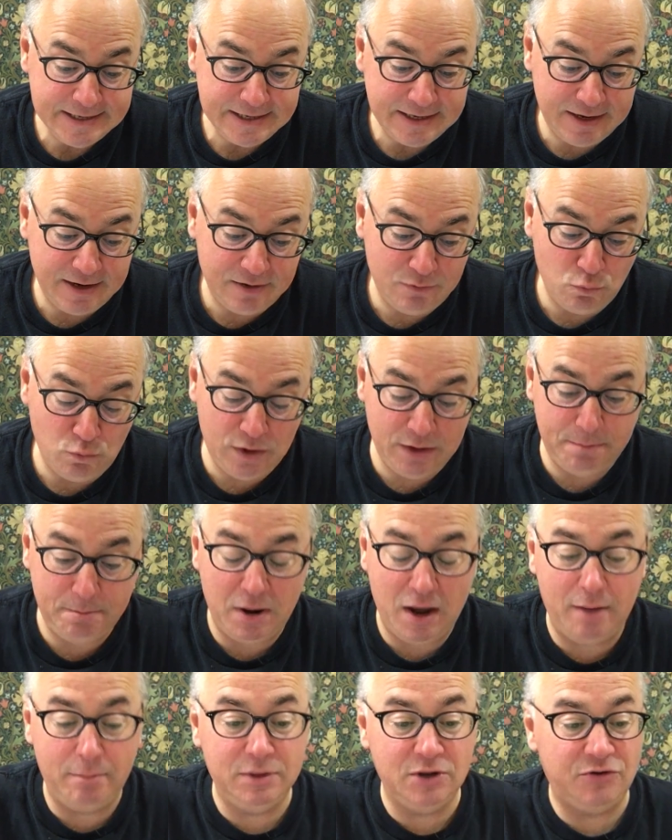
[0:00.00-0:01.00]
and we
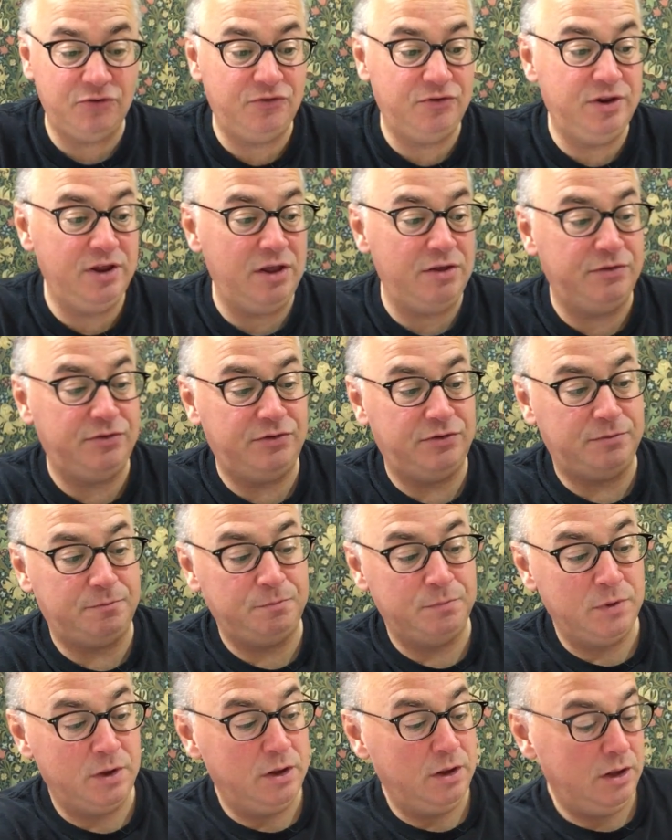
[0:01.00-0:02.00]
published this.
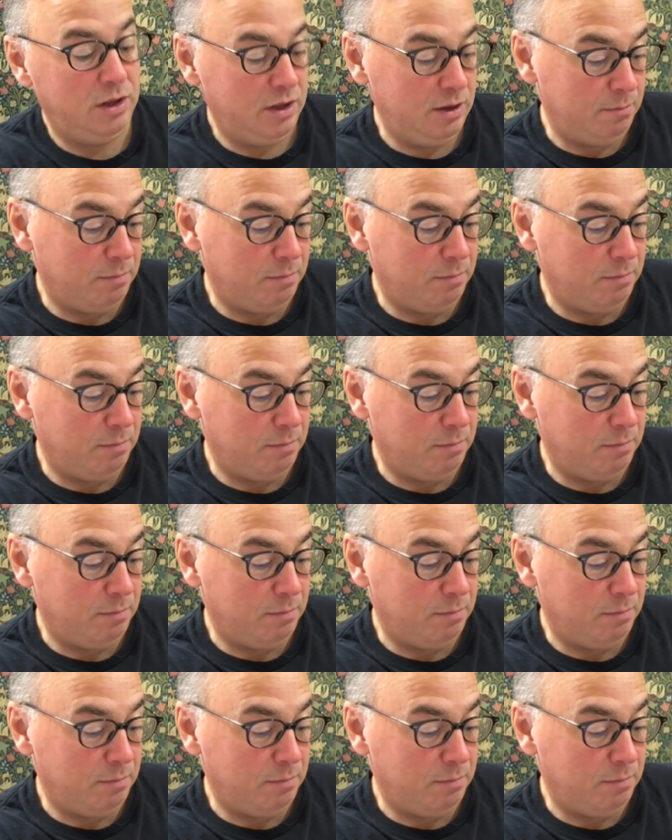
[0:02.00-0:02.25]
He